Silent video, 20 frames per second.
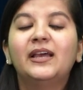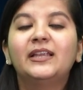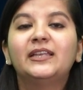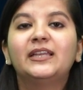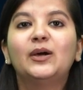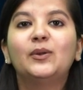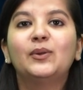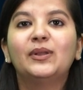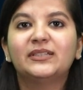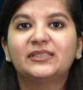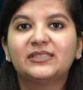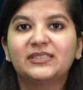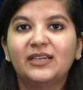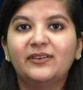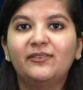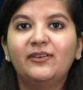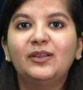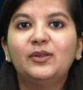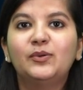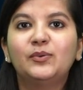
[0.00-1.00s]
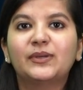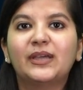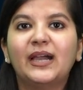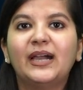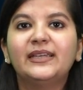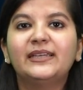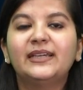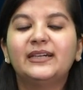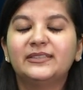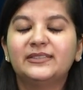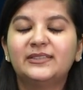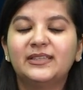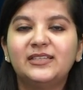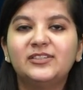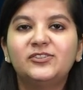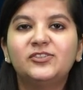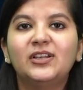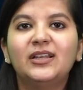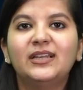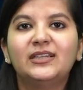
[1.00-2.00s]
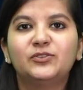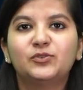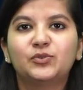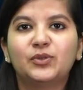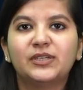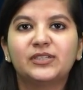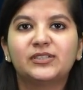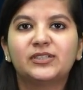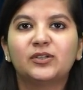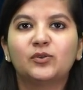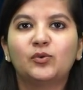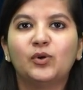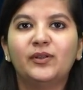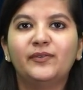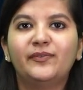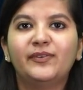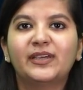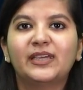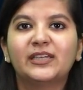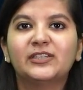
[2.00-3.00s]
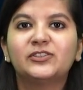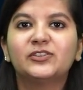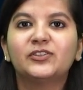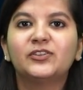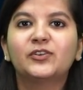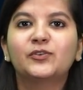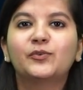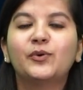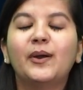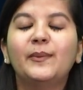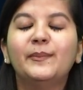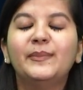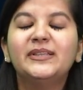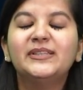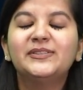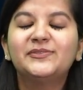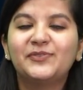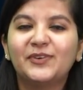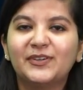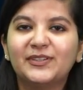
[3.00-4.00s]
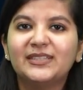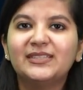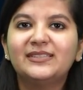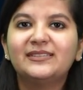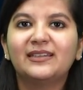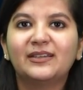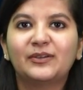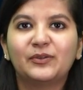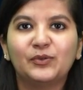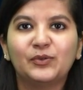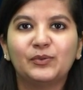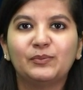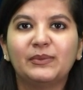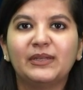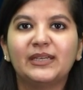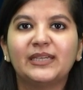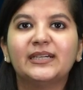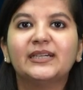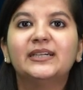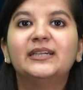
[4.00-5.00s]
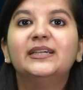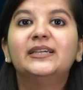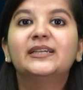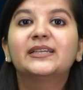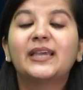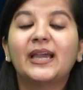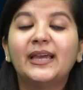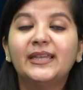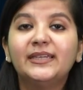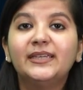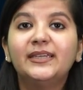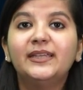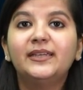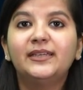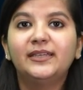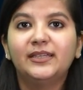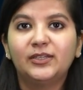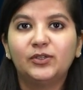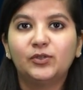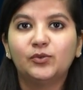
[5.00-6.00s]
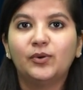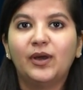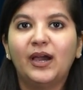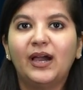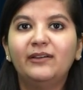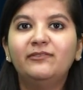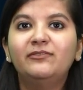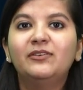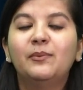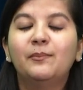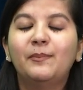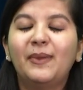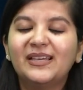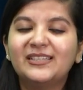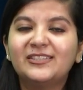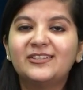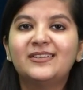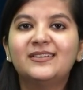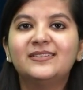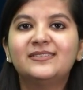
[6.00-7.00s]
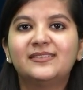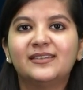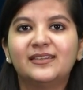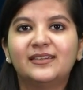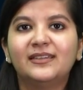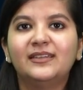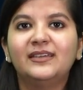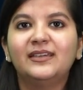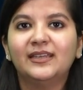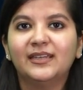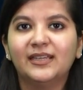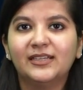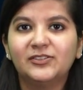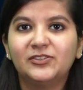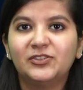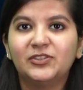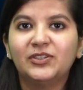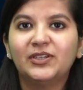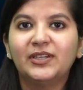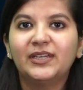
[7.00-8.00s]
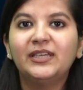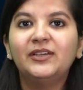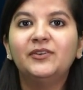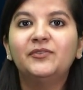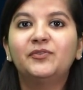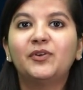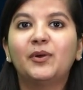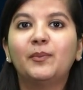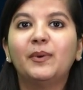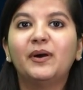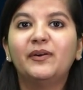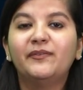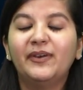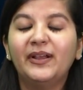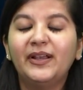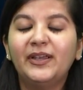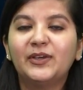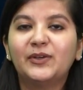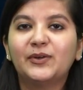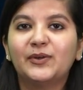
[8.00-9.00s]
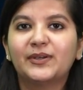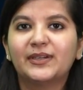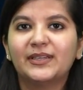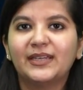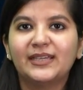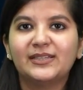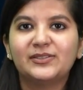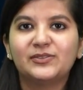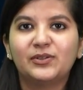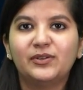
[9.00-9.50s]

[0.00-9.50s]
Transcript: Now let's have a look at essential educational qualification requirements for this recruitment. Candidate need to have bachelor's degree in engineering from a well-recognized